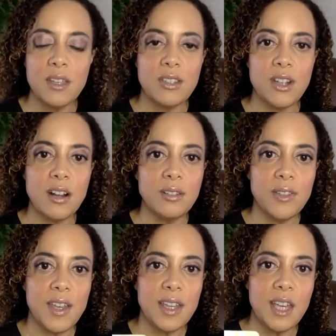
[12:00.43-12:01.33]

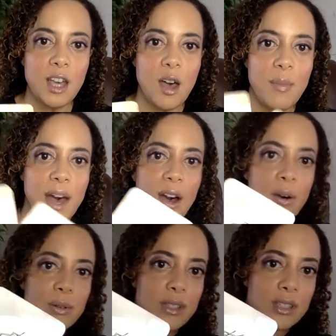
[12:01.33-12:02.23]
start thinking
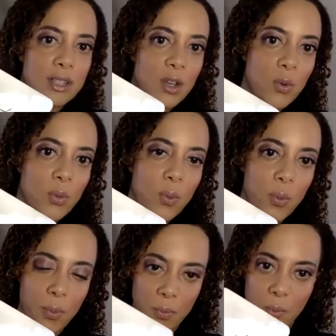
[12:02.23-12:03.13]
about
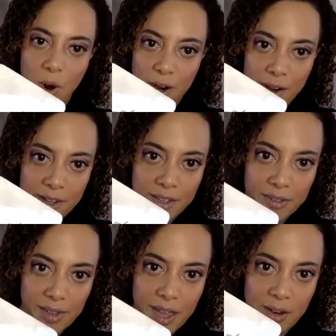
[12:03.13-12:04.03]
work
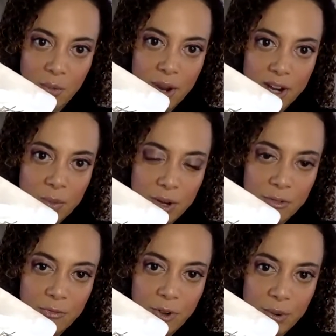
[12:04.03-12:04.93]
and what you want
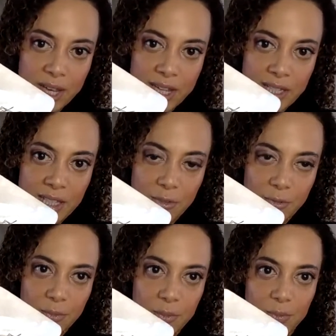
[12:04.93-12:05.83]
to focus,
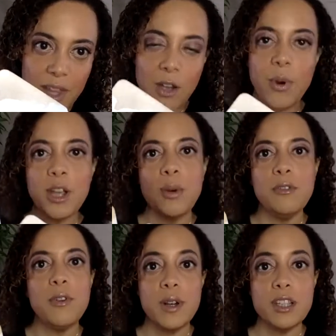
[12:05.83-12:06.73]
like where you want
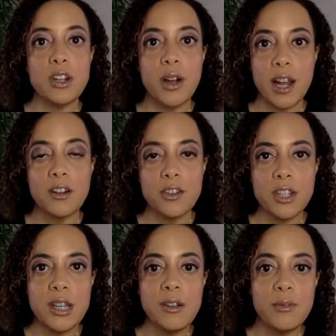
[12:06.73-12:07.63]
to focus your
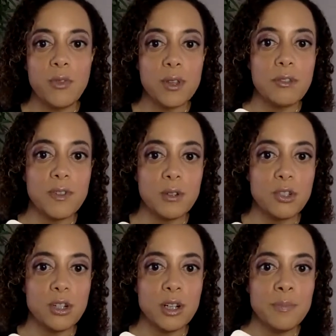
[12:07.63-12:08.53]
energy for the
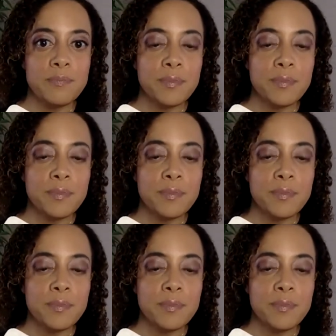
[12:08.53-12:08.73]
future.